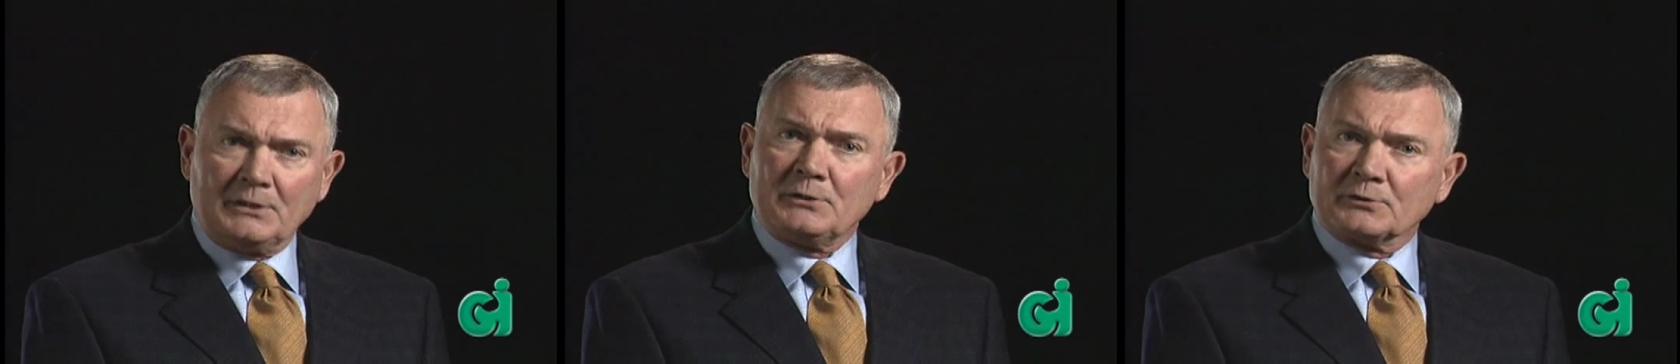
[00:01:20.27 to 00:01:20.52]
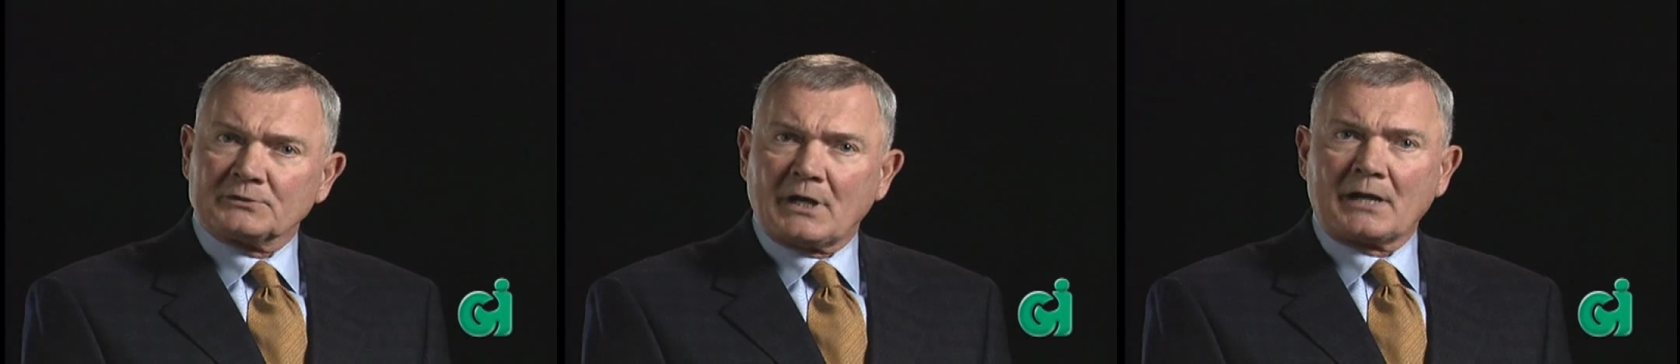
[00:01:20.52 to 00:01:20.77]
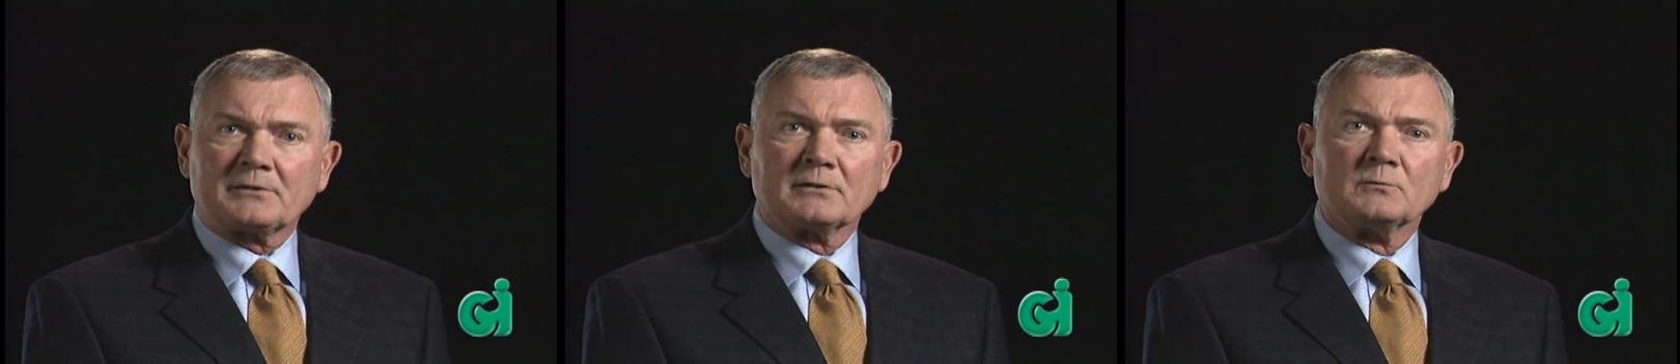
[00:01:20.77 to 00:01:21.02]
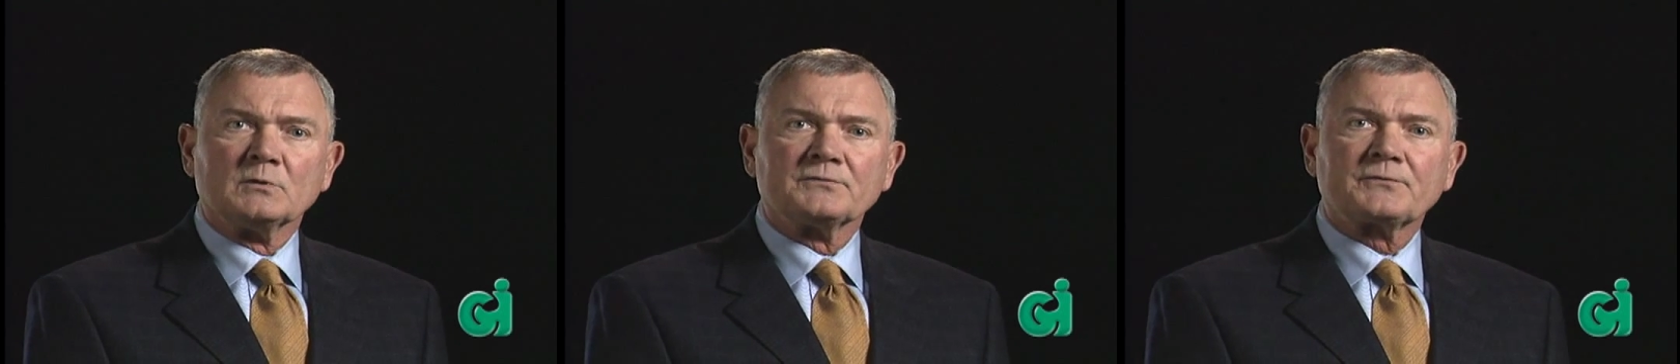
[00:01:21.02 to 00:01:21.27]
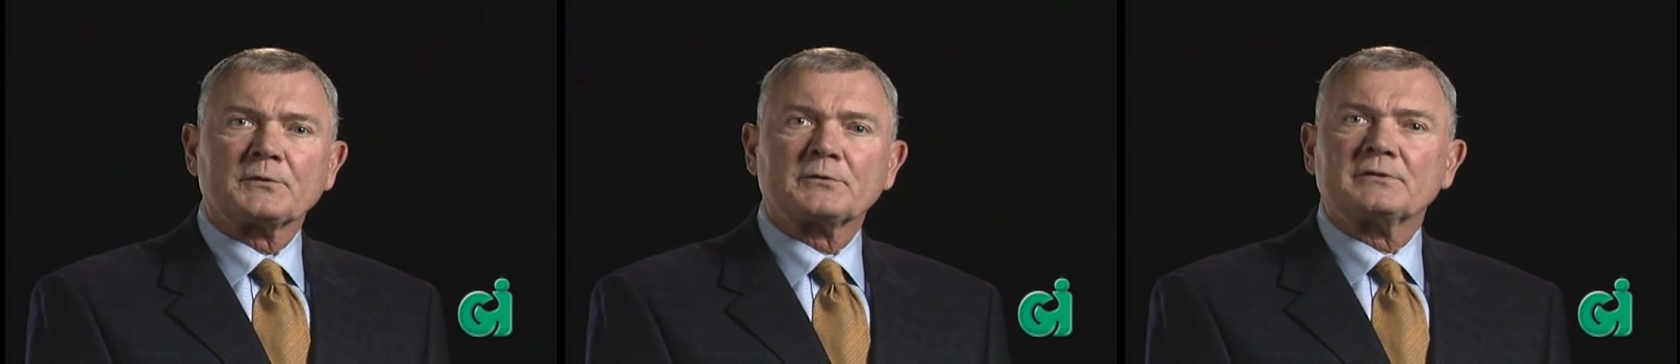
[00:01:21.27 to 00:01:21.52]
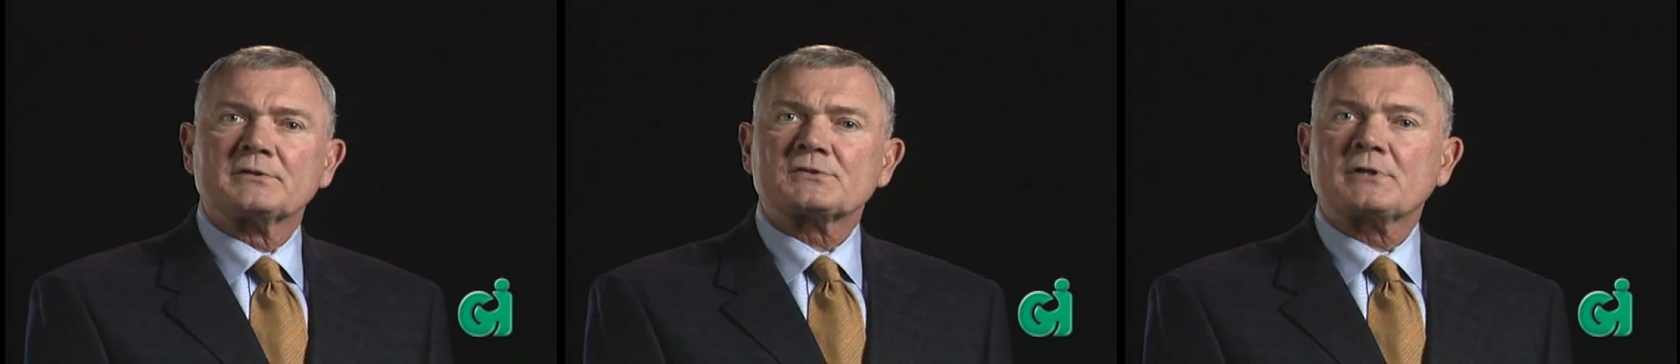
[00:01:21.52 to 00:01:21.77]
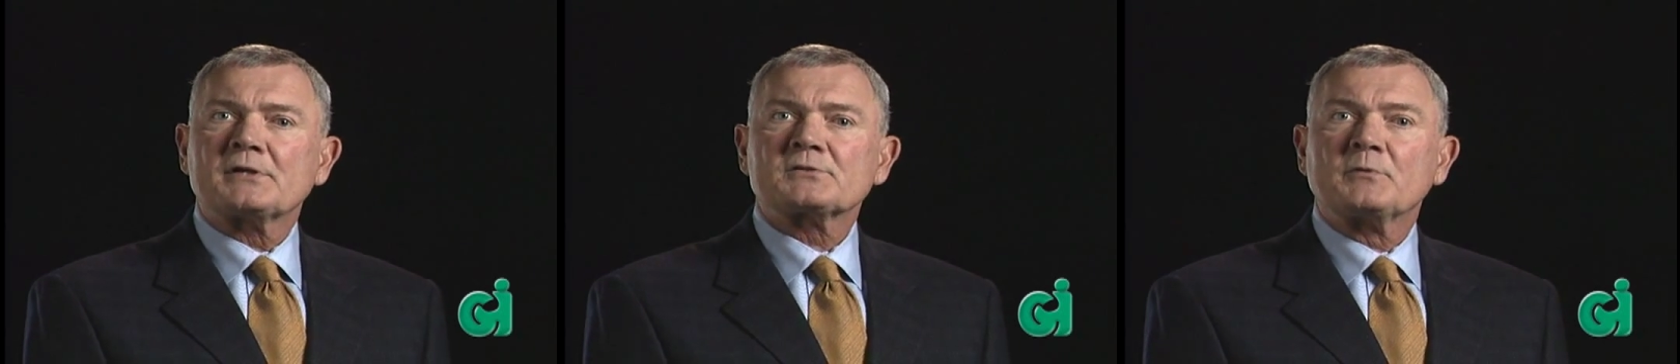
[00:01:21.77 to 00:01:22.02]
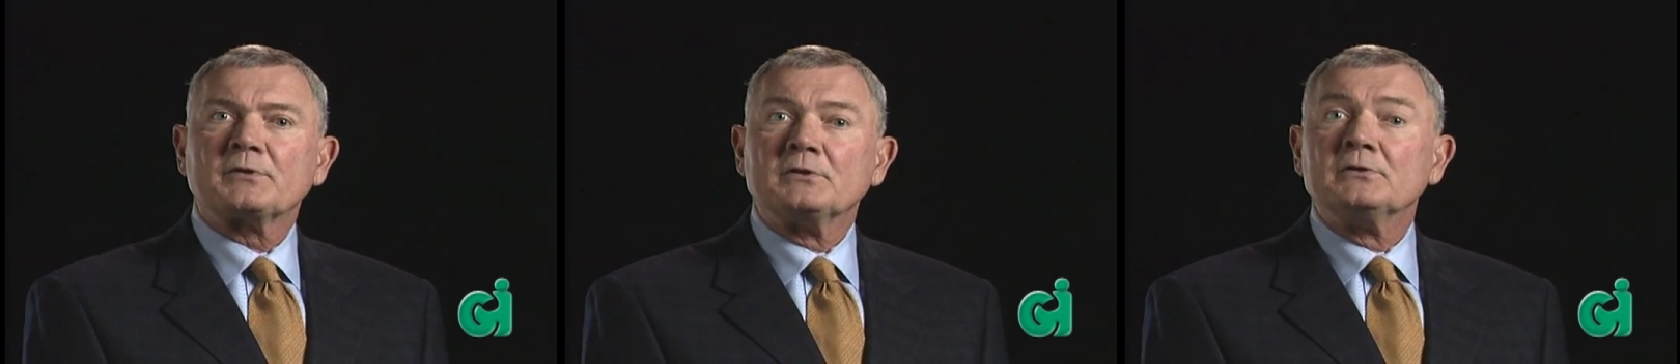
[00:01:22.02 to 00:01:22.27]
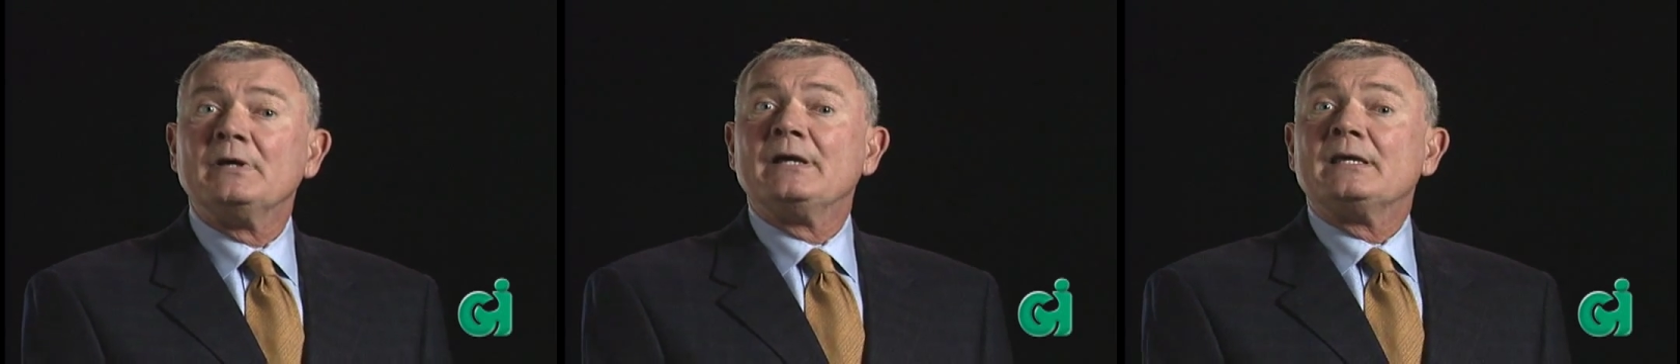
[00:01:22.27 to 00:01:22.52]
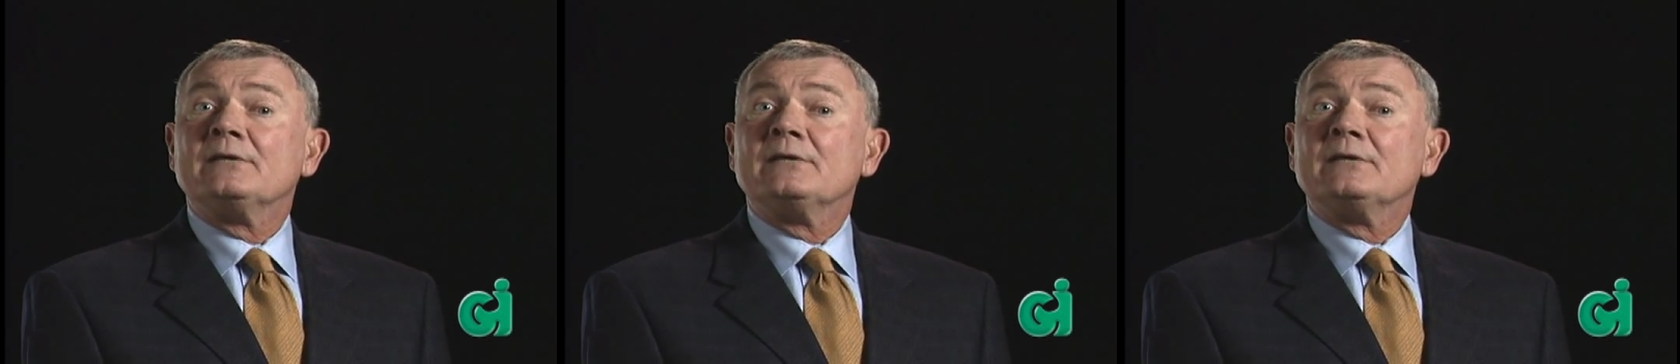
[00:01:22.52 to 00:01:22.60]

Your doctor will further discuss with you